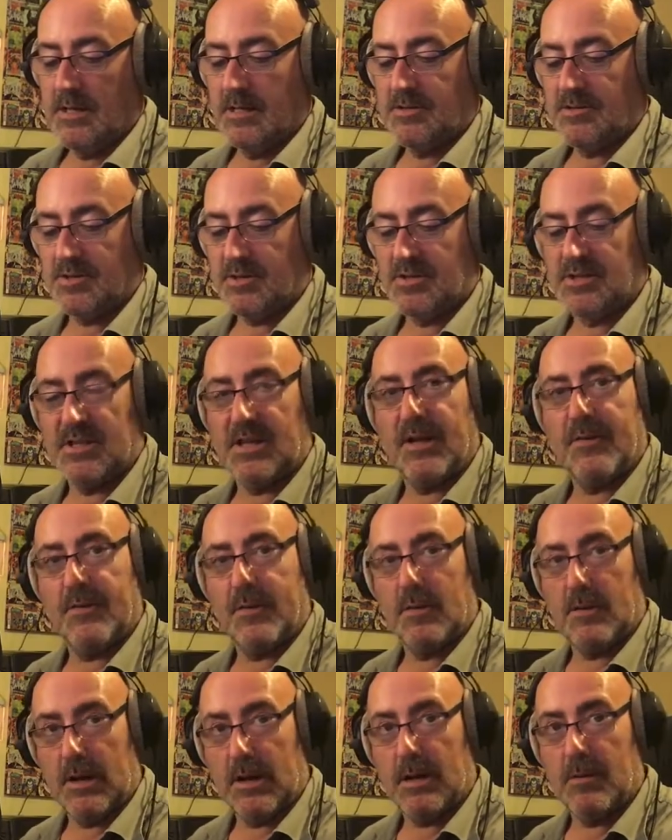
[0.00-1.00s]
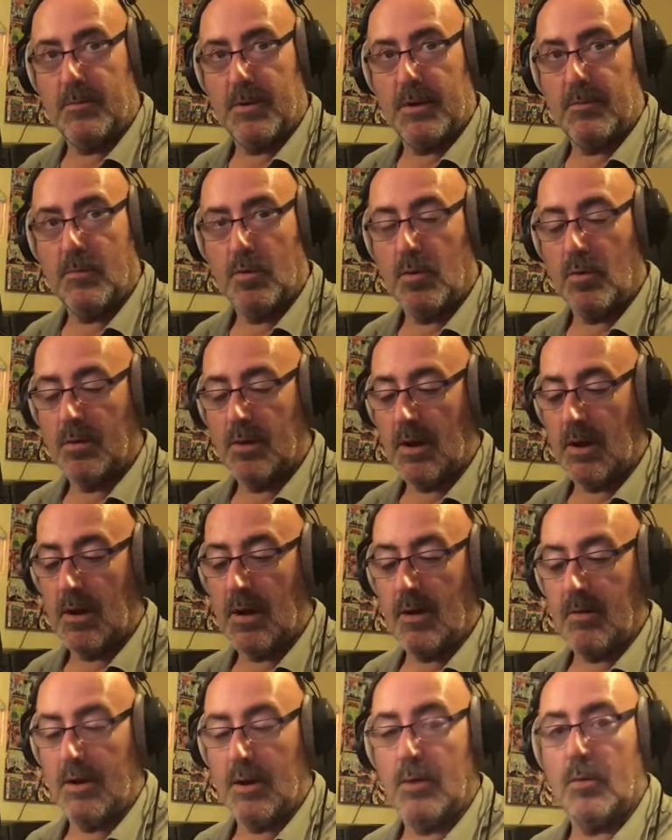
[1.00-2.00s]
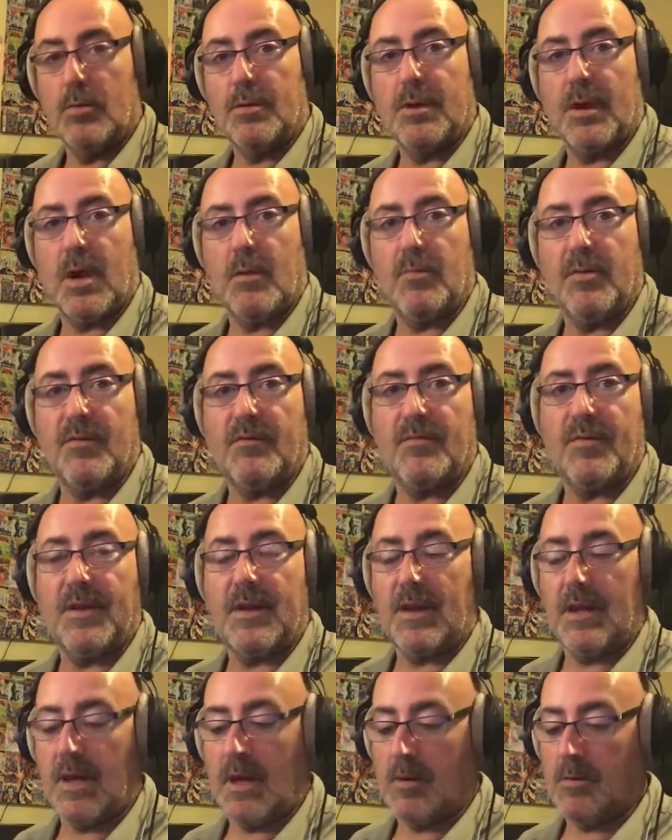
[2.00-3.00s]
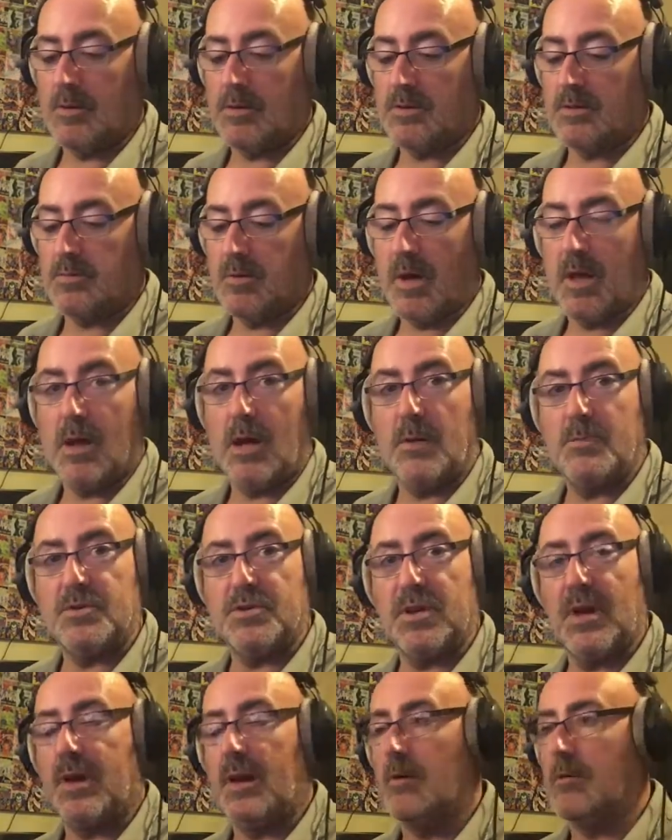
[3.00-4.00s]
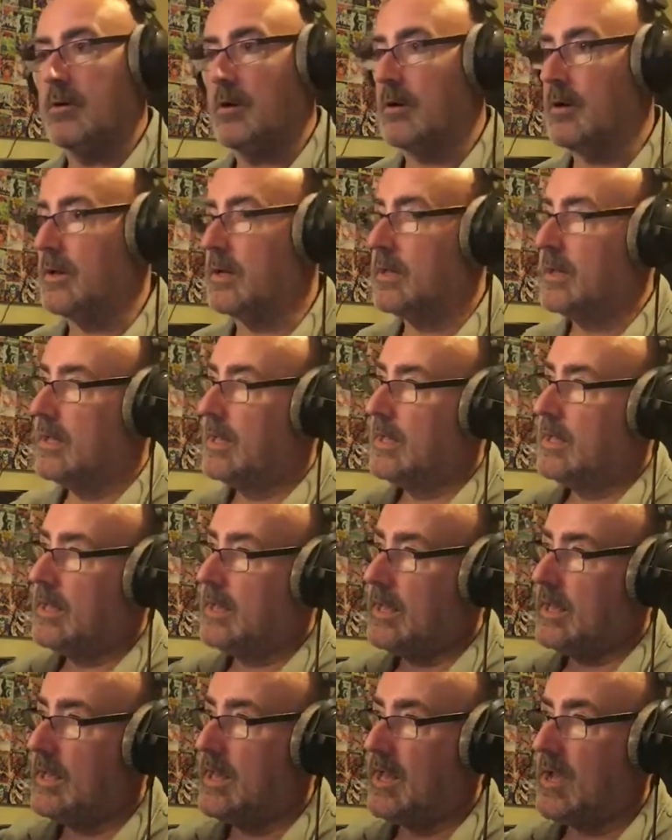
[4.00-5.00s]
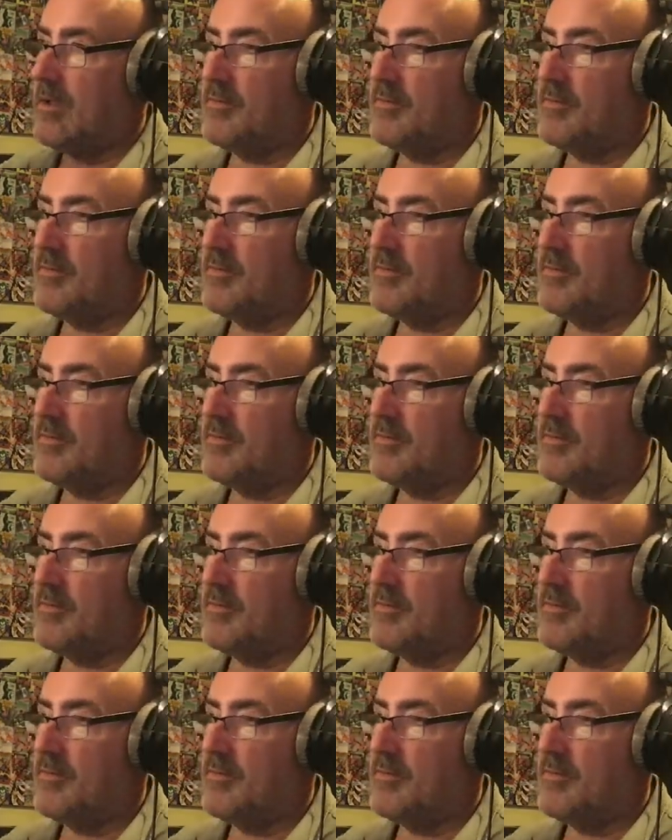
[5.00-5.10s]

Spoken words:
tries to give you a little bit more, not only audio but video as well. I'm Shane O'Connor. He